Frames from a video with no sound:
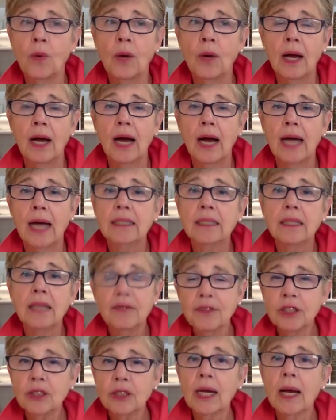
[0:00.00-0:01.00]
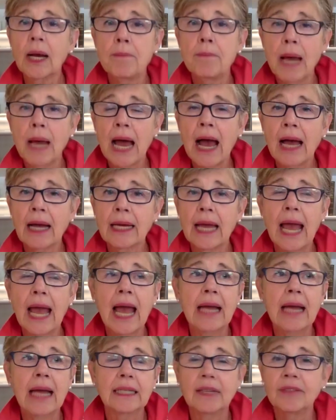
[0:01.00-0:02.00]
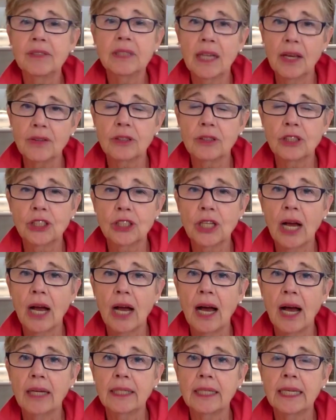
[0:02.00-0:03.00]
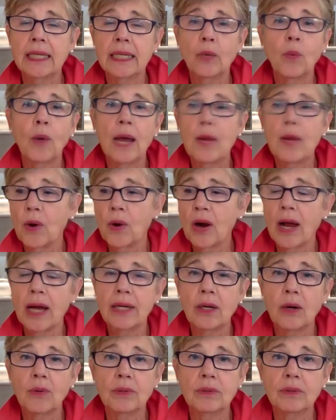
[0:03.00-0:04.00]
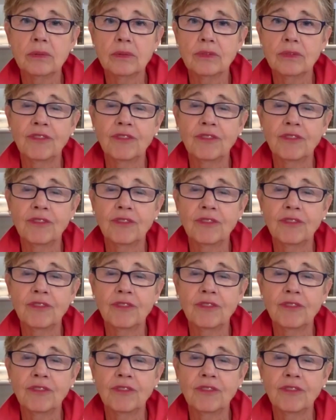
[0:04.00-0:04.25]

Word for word: I'd love you to come back and give it another shot in a way where I don't